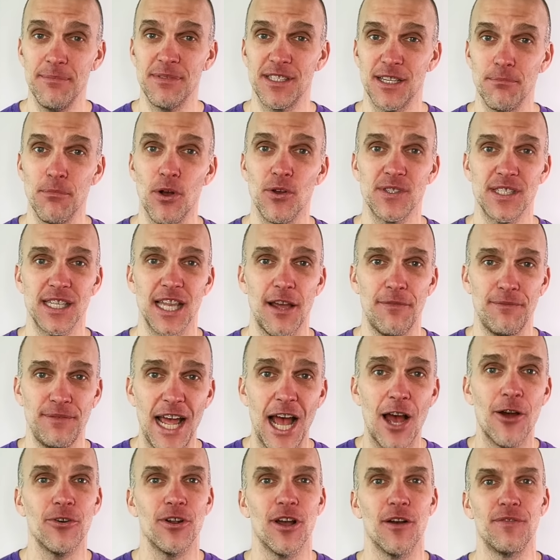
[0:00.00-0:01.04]
the most left
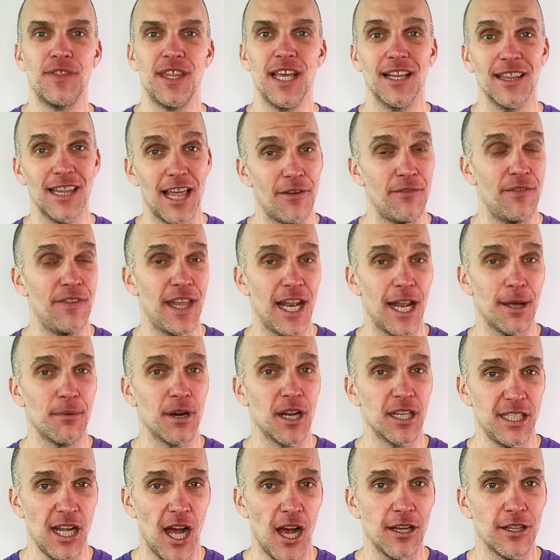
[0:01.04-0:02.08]
out of the 11 that I'm gonna
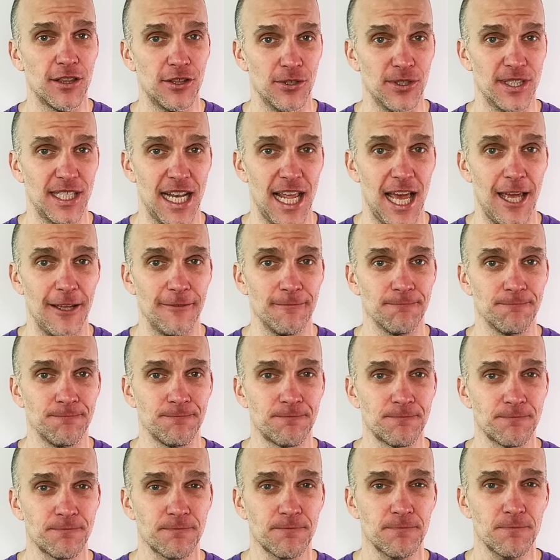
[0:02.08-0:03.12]
talk through today.
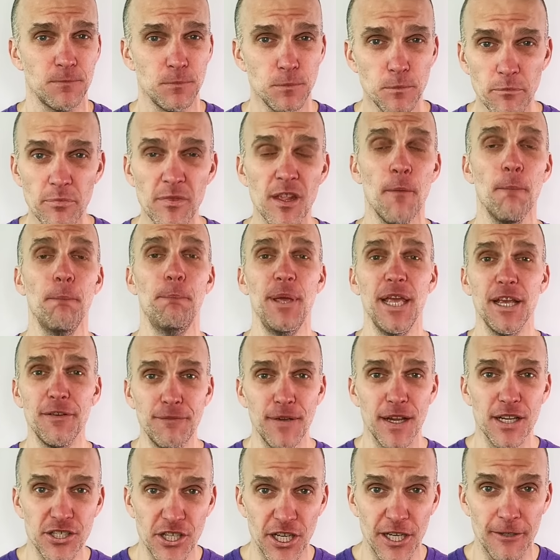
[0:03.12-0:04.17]
Big
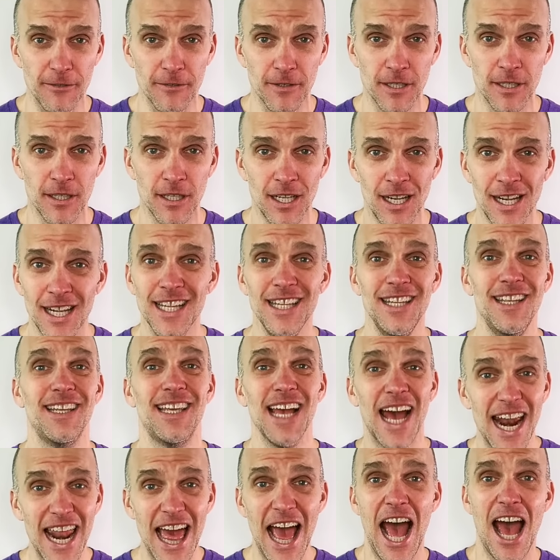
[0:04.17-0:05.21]
vision. You
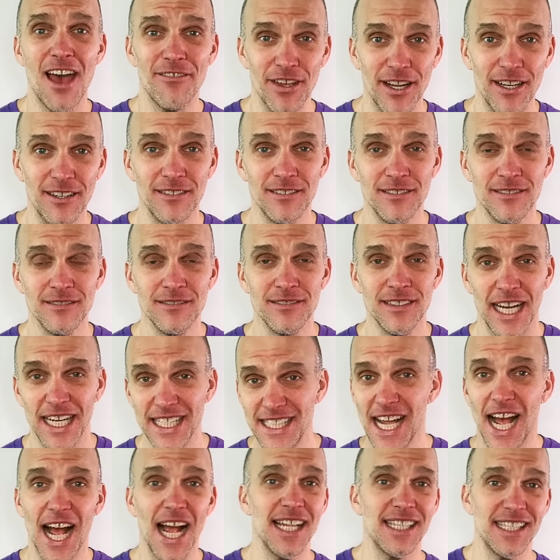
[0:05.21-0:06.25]
gotta have it. It
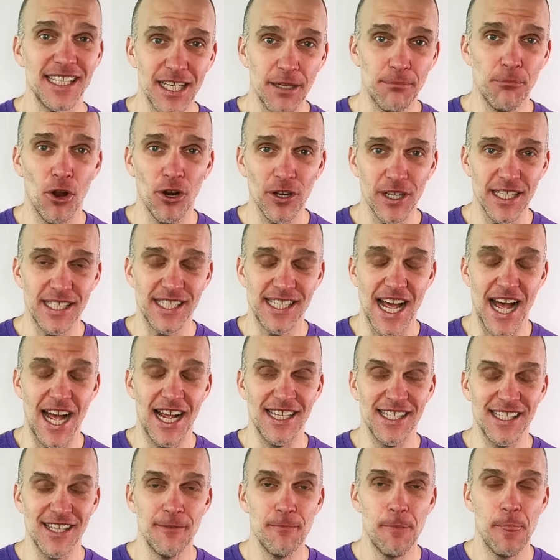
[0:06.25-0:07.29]
ties into market
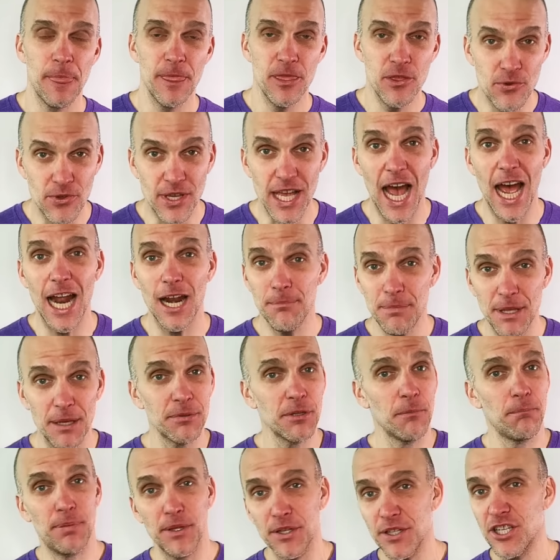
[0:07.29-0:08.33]
size. You gotta be able
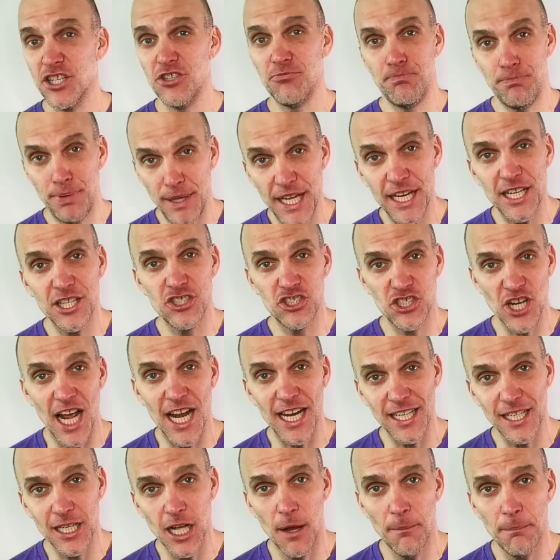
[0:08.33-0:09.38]
to build a big,
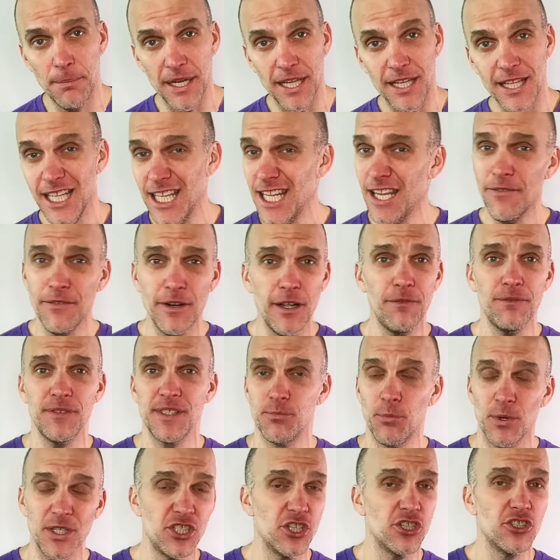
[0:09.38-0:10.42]
giant company, even if
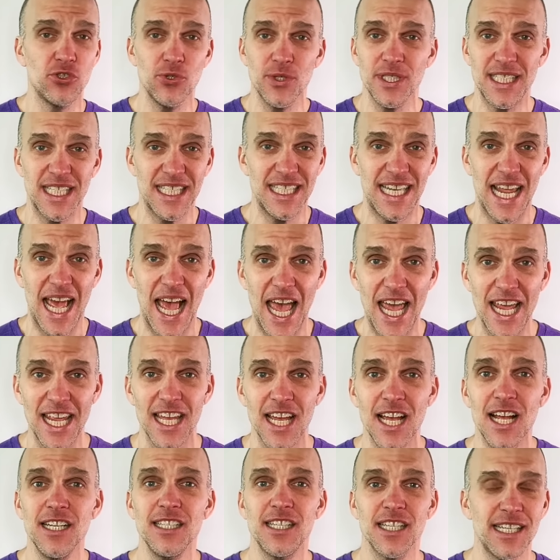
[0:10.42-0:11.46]
what you're doing today
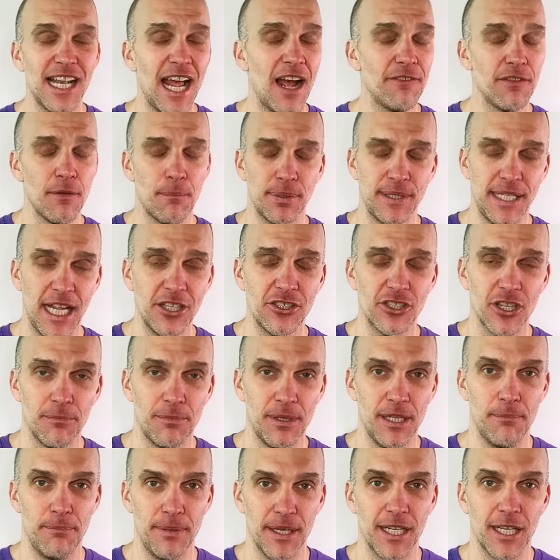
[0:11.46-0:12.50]
doesn't have the potential to be
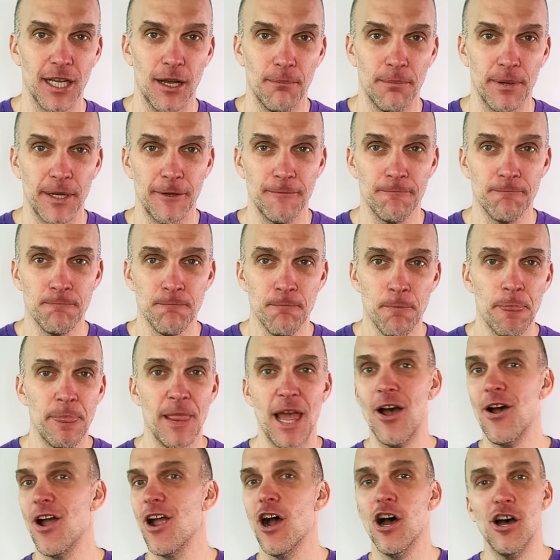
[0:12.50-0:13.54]
a big company.
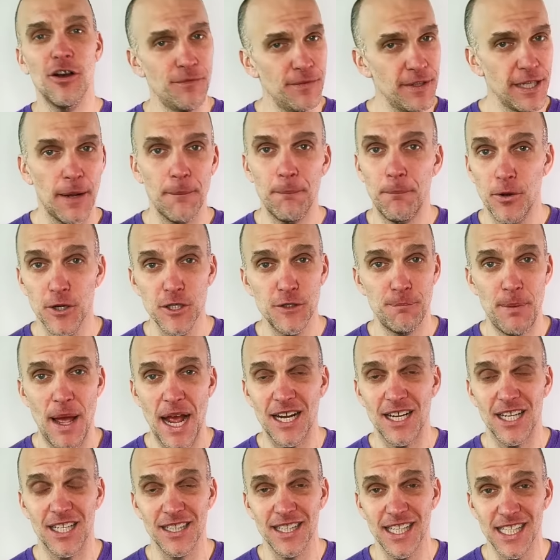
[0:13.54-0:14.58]
Now, I often get pushback
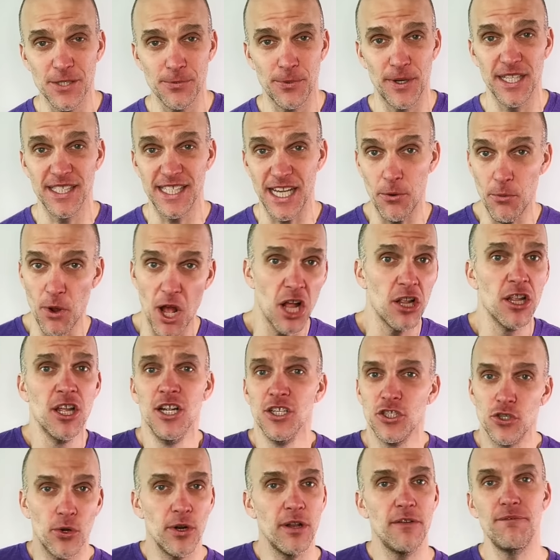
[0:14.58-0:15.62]
on this one and say, well,
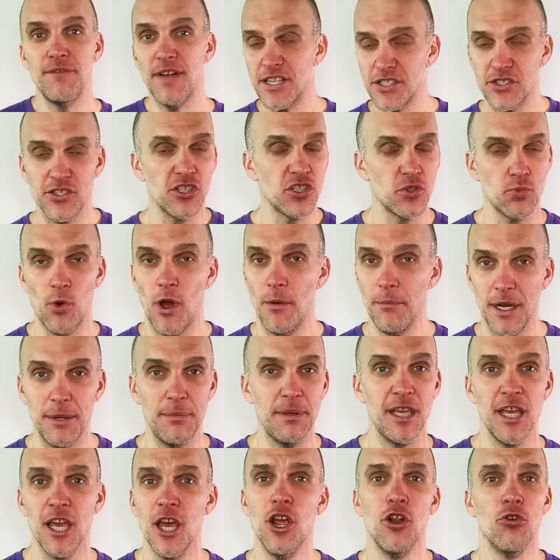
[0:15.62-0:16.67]
don't investors want me to
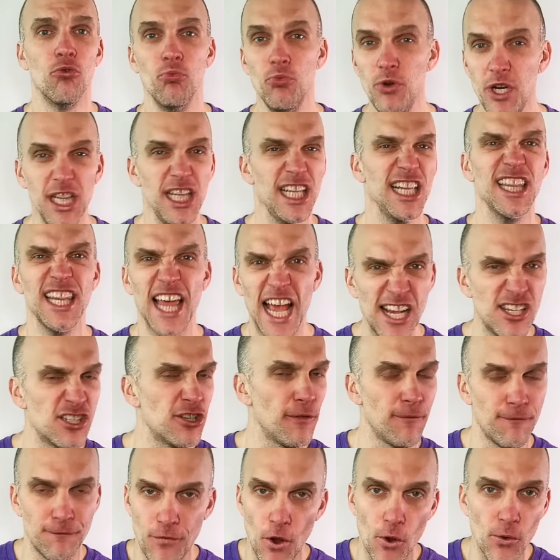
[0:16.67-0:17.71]
be really laser
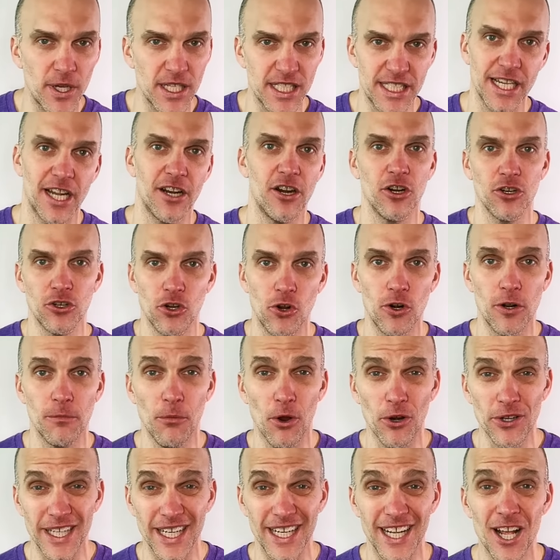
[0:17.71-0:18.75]
focused on our
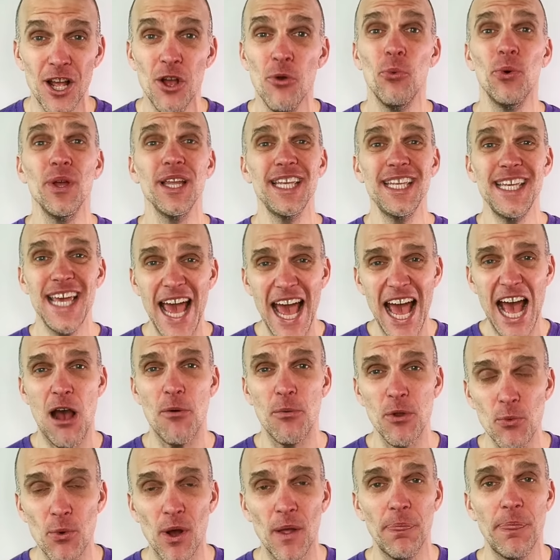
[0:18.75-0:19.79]
go-to-market? Well, yeah, we
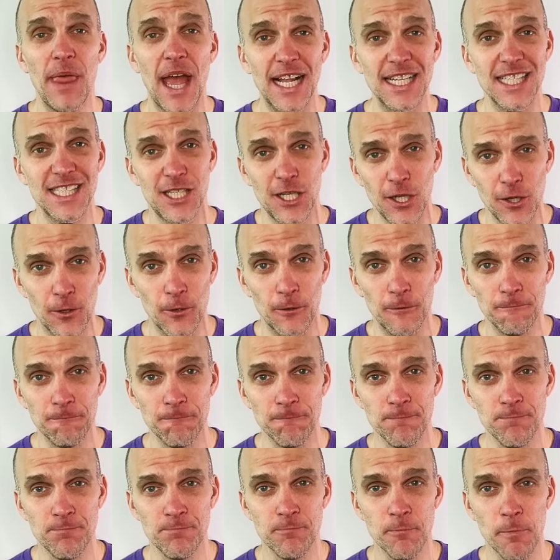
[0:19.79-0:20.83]
want that too.
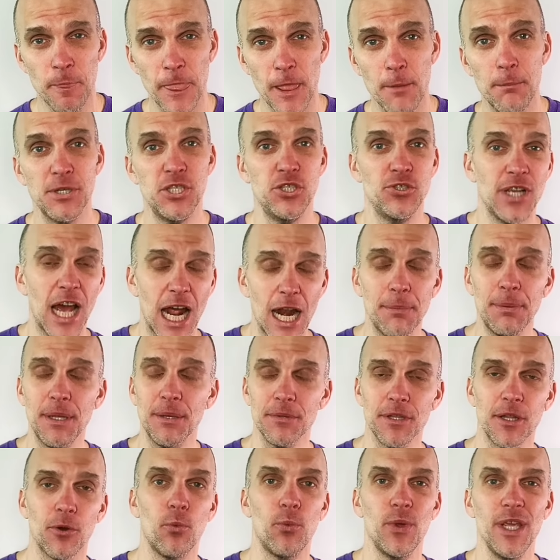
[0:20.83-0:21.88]
But you gotta be able
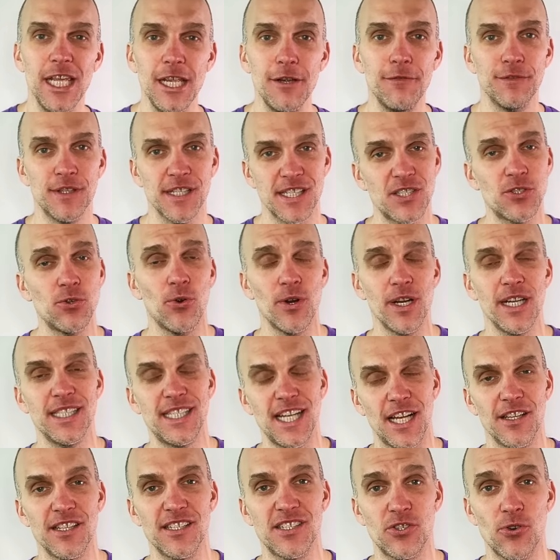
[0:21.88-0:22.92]
to weave the story and
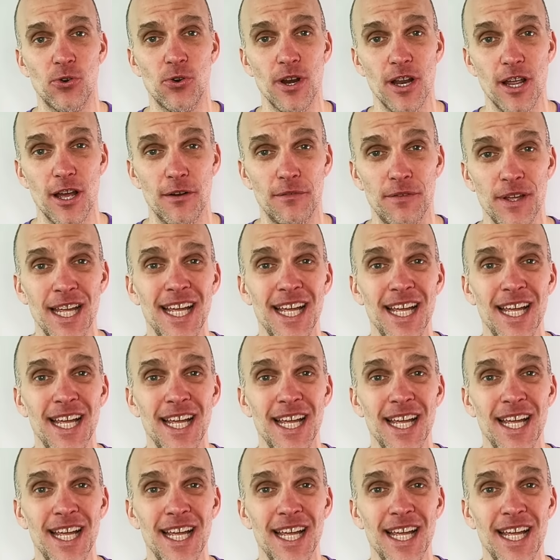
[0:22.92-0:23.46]
tell a story of,